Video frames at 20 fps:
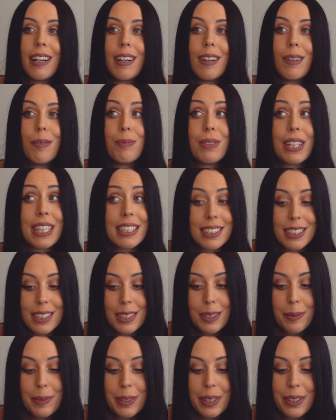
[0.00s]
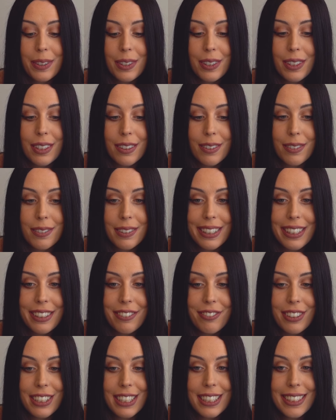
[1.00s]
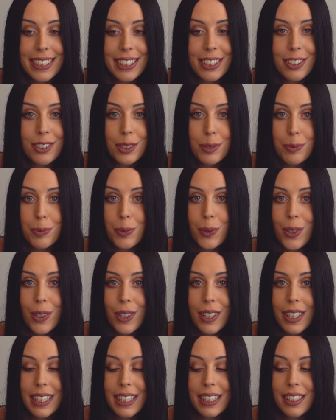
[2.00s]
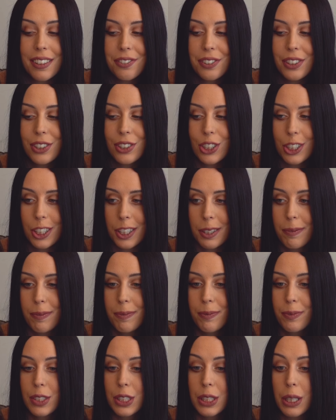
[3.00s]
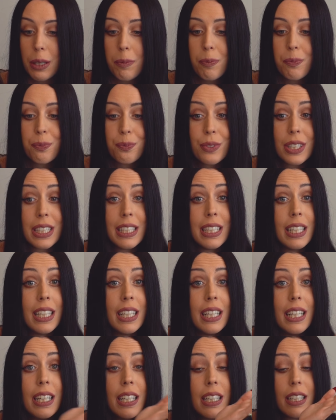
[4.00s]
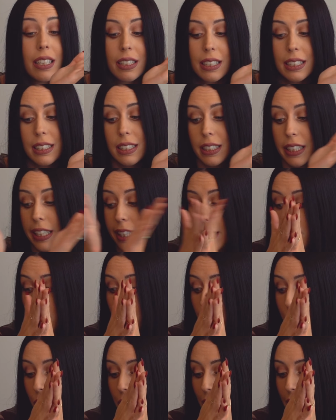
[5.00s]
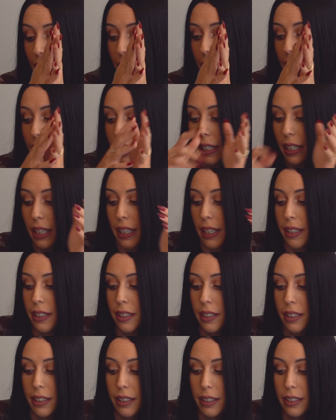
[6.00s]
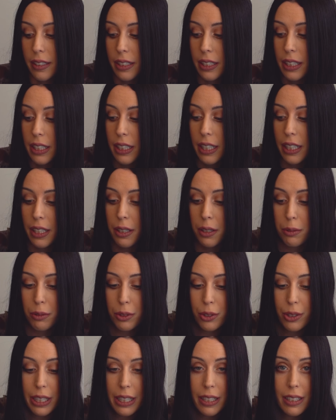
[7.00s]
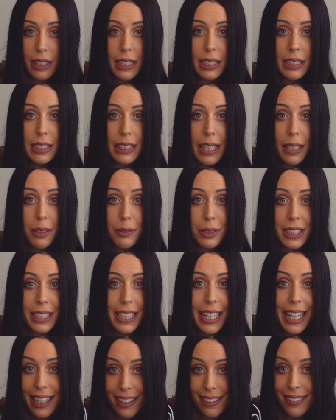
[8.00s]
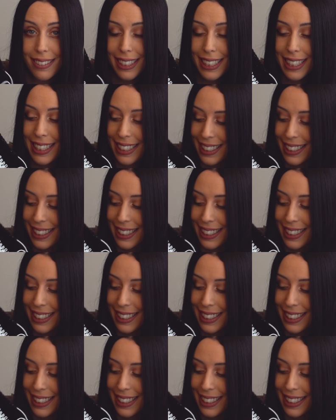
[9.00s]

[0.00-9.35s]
Um, that's gonna be really fun to use more in the future. So let's get crocheting. I need to crank this out today.